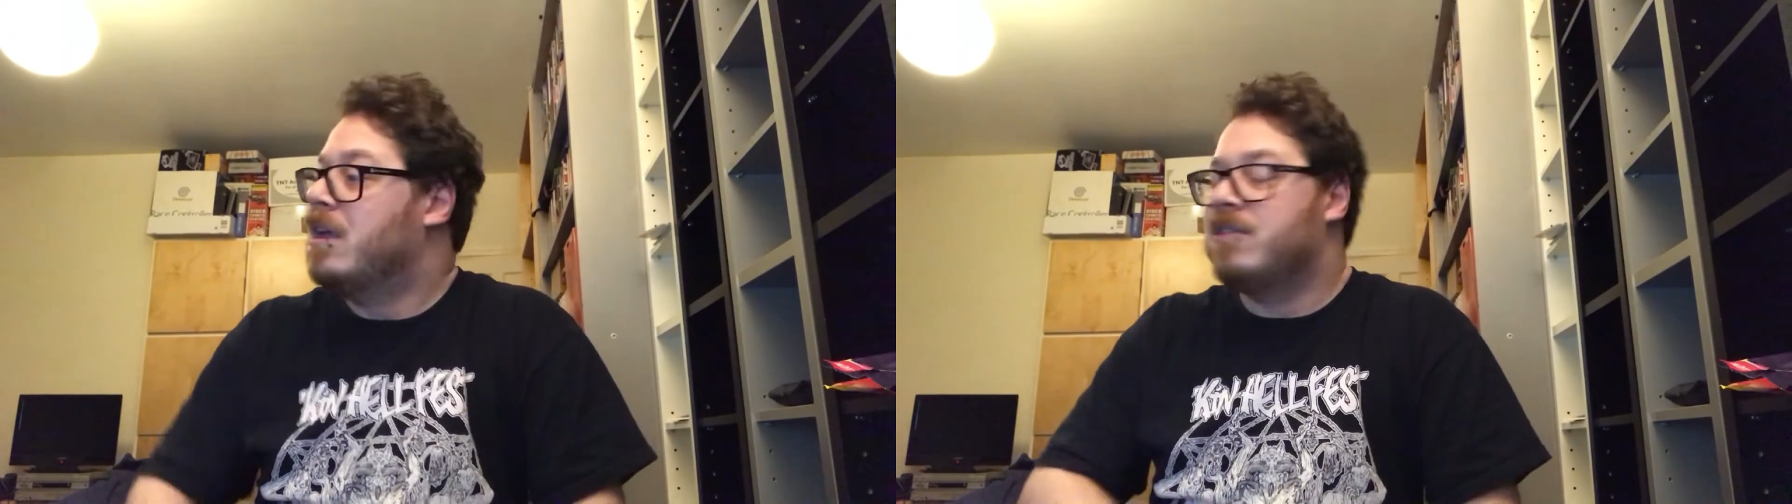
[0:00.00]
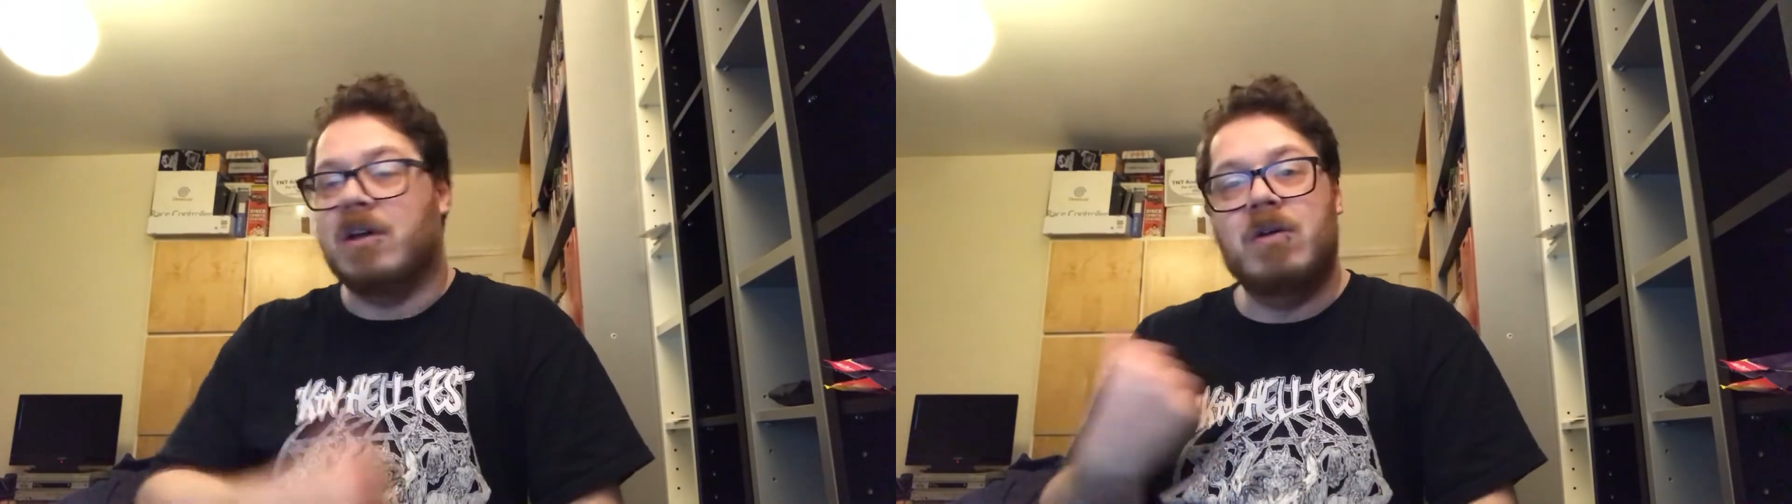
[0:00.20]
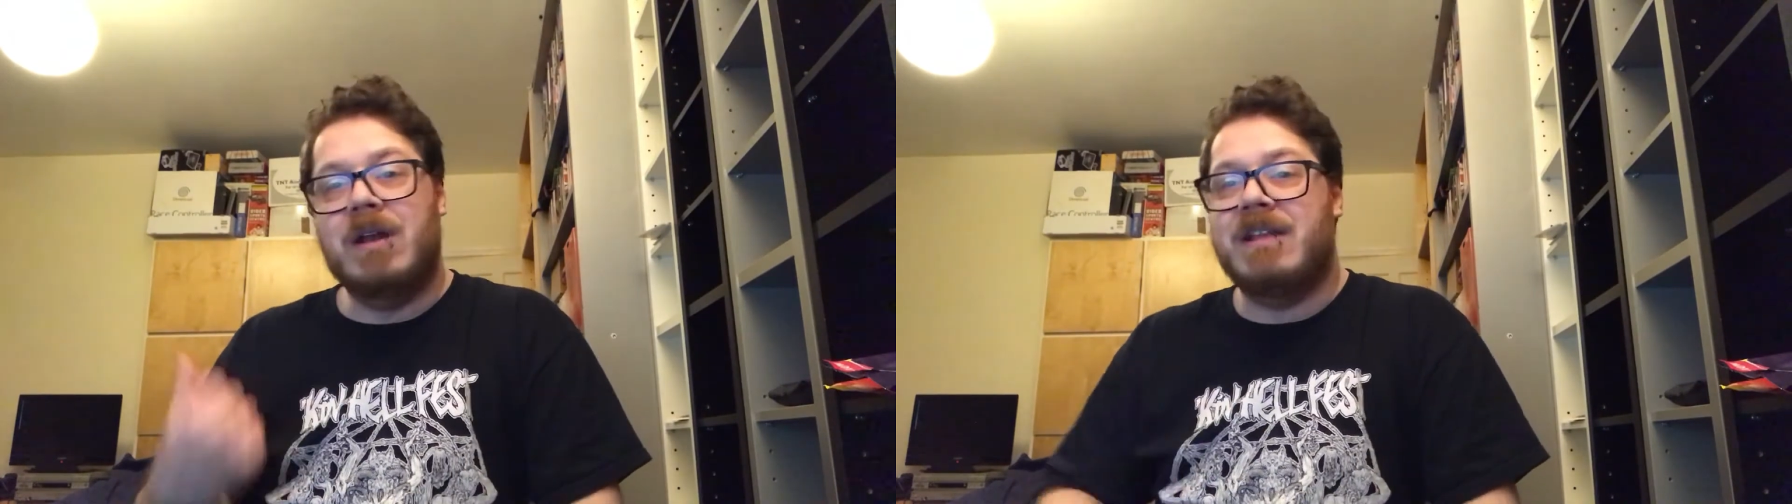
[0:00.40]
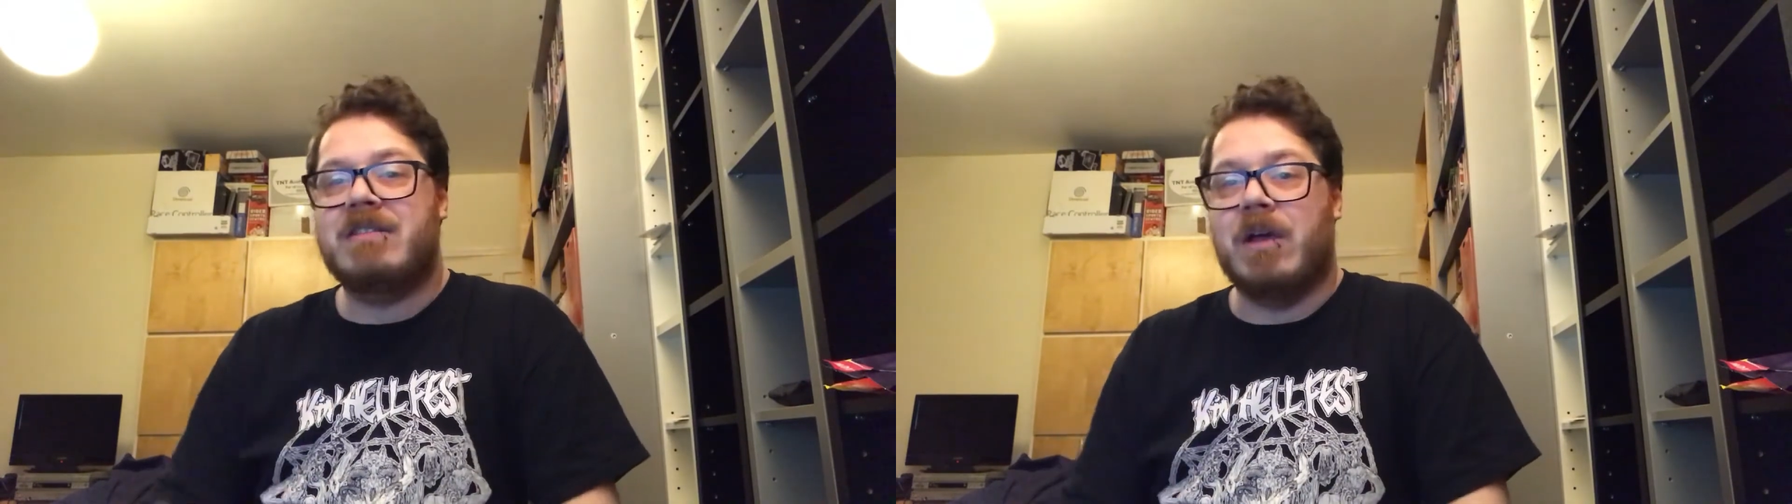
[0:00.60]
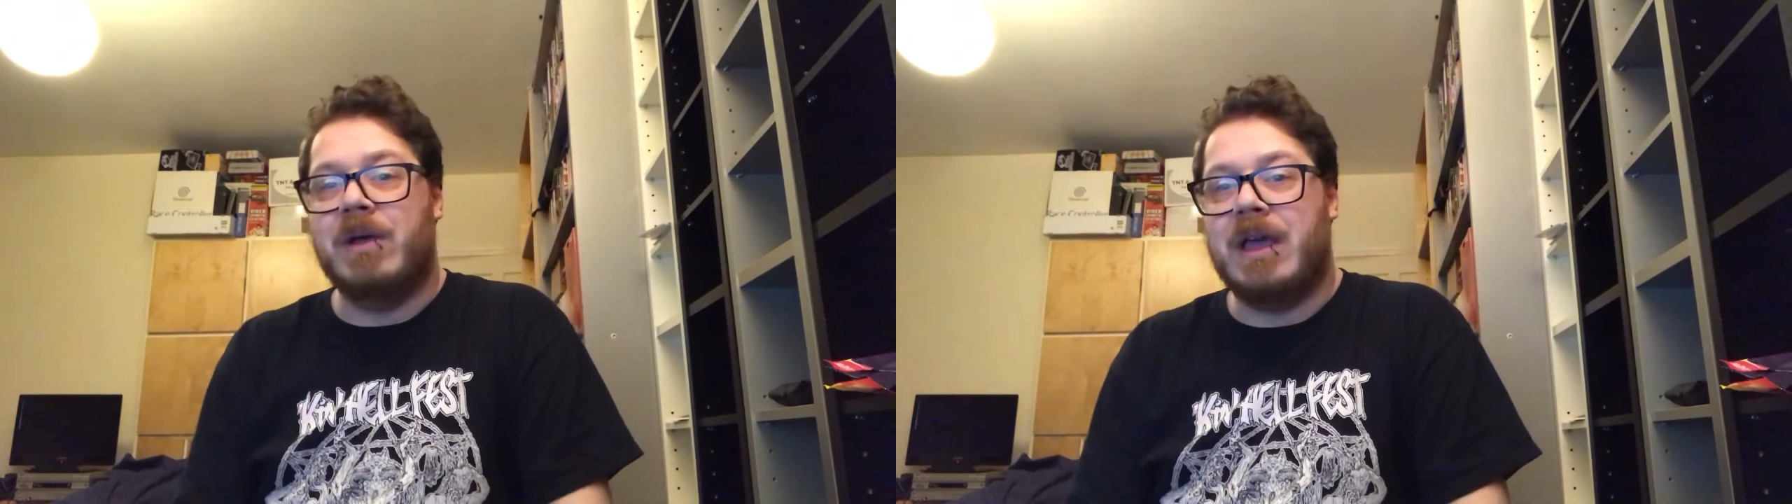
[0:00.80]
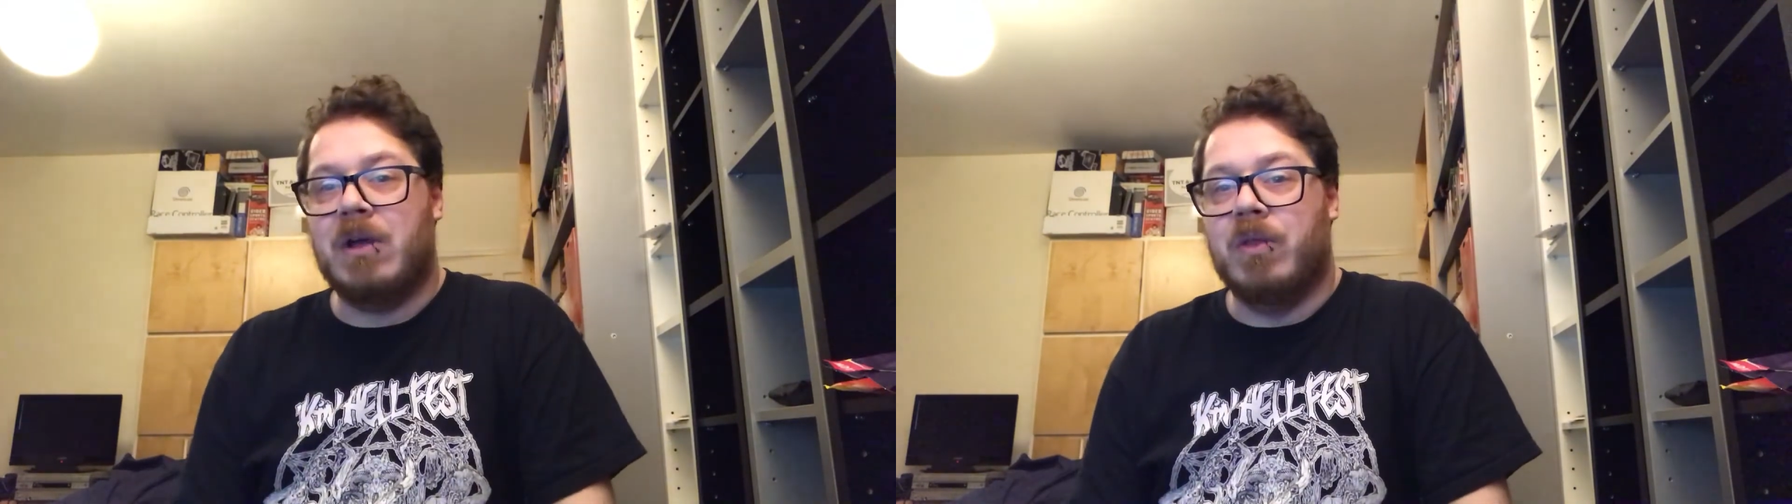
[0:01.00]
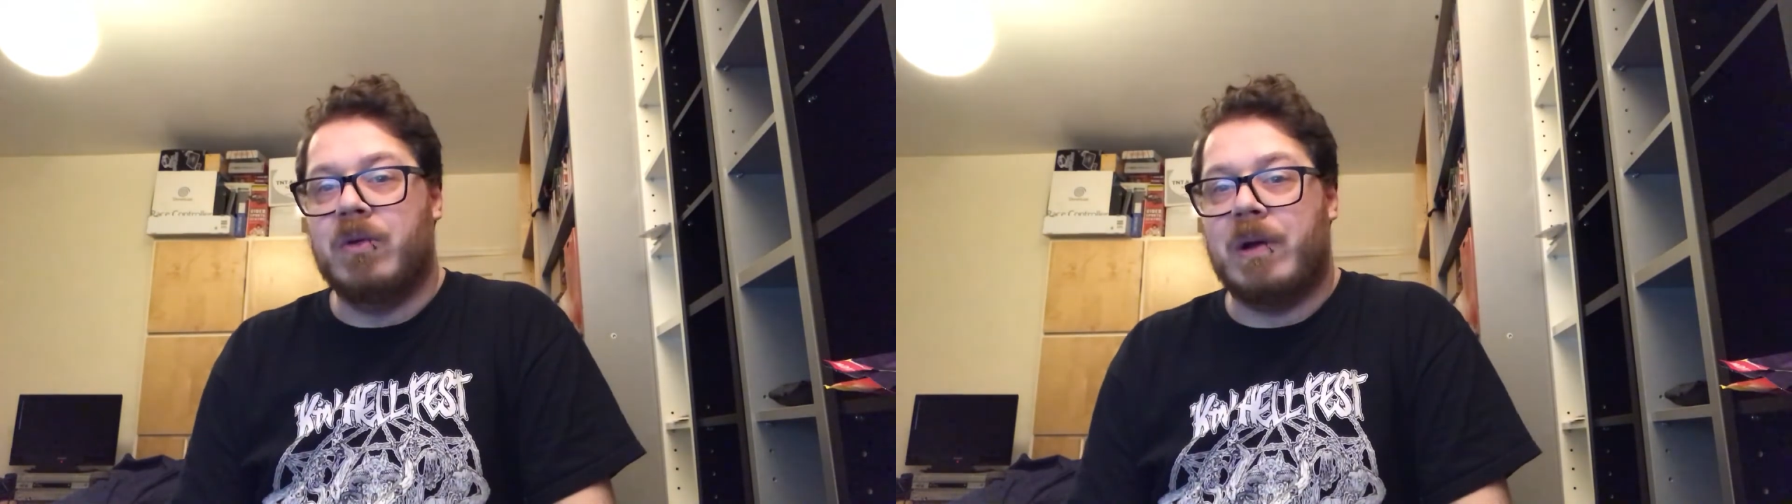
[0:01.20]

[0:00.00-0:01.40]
So let's go and get it on the